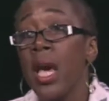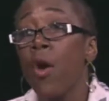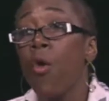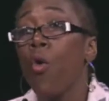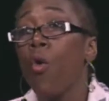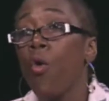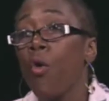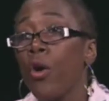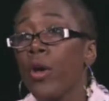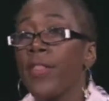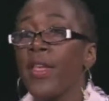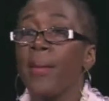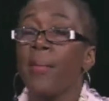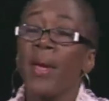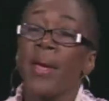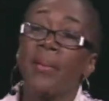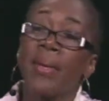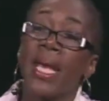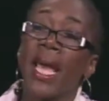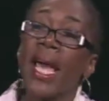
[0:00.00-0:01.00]
or they
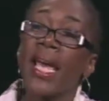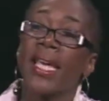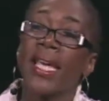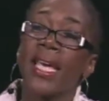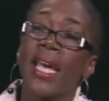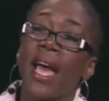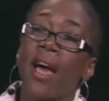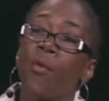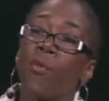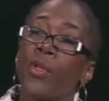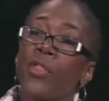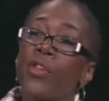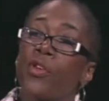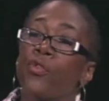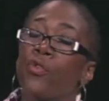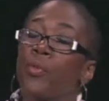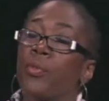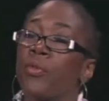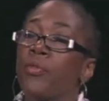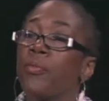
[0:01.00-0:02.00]
may be hanging out with a
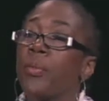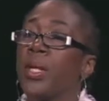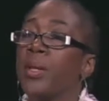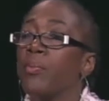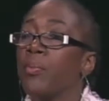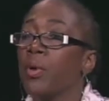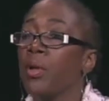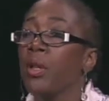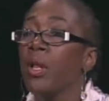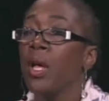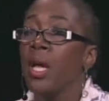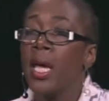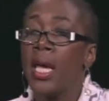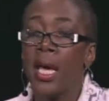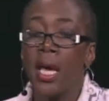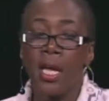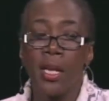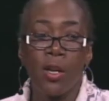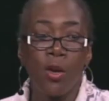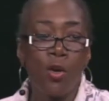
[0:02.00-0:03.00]
group of people
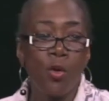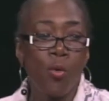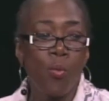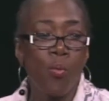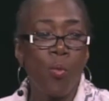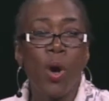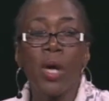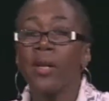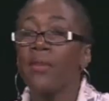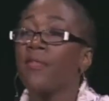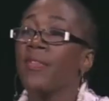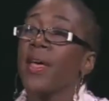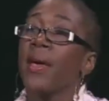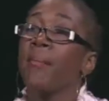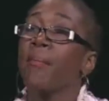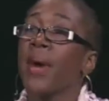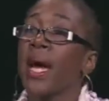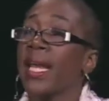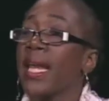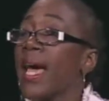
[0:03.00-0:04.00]
in whom one of
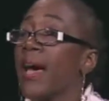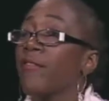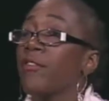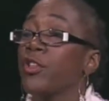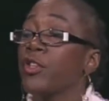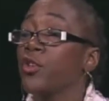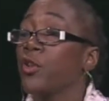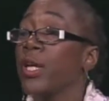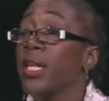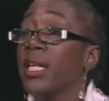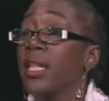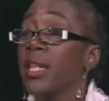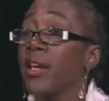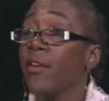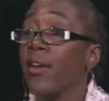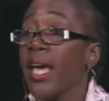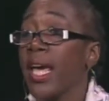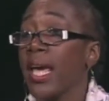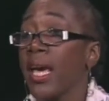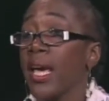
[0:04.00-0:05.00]
them might have a joint in
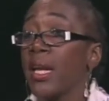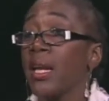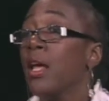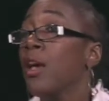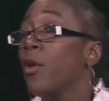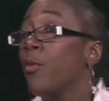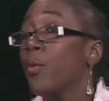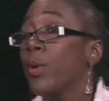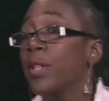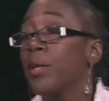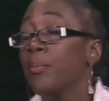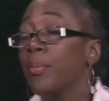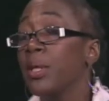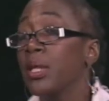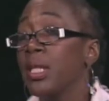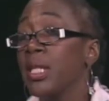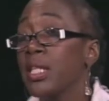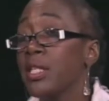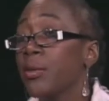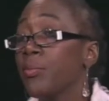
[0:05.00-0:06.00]
their hand. When the
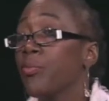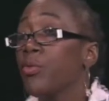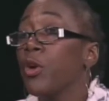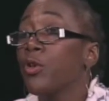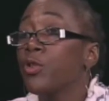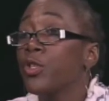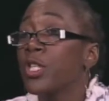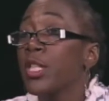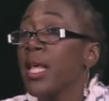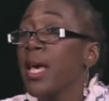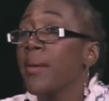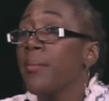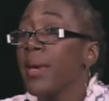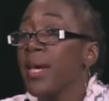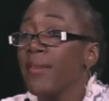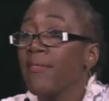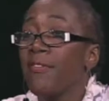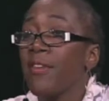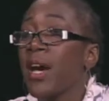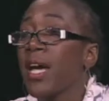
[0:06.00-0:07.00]
police approach them
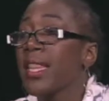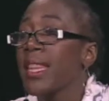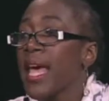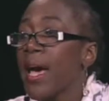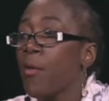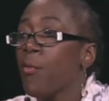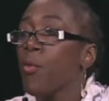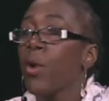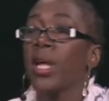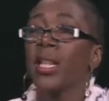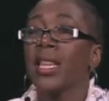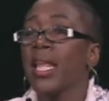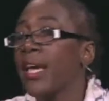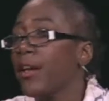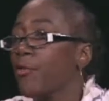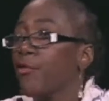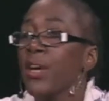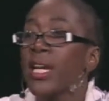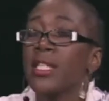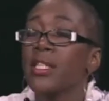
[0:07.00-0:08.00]
and find that one, they
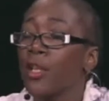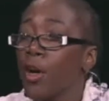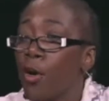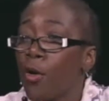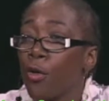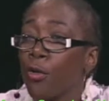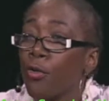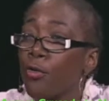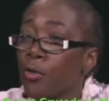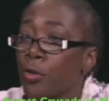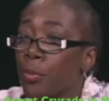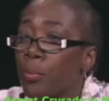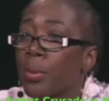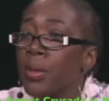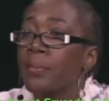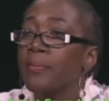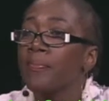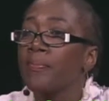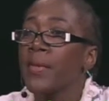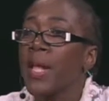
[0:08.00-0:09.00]
arrest the whole group.
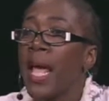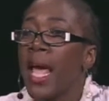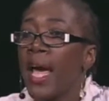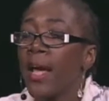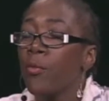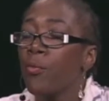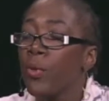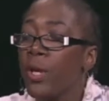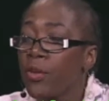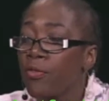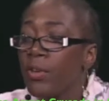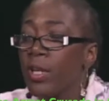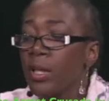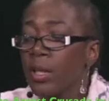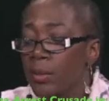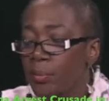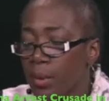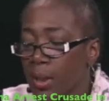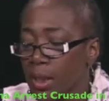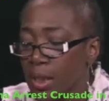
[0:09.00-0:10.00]
And we
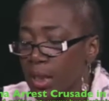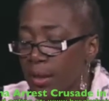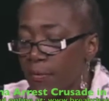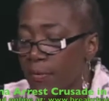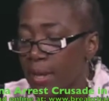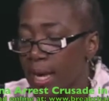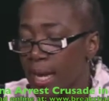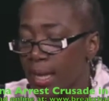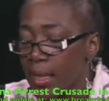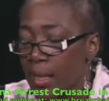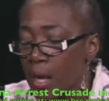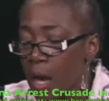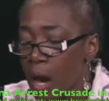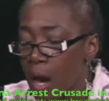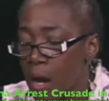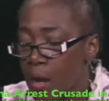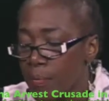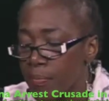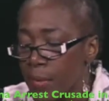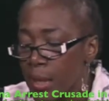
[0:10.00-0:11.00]
really believe that
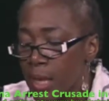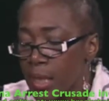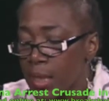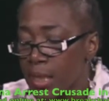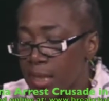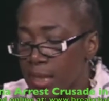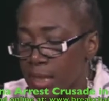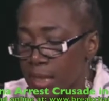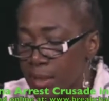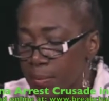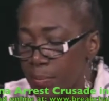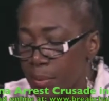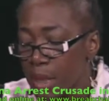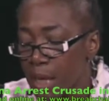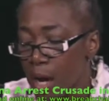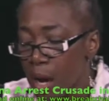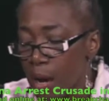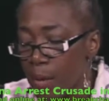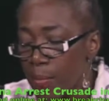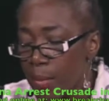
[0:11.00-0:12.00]
this has
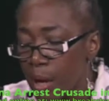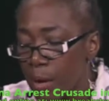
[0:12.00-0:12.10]
become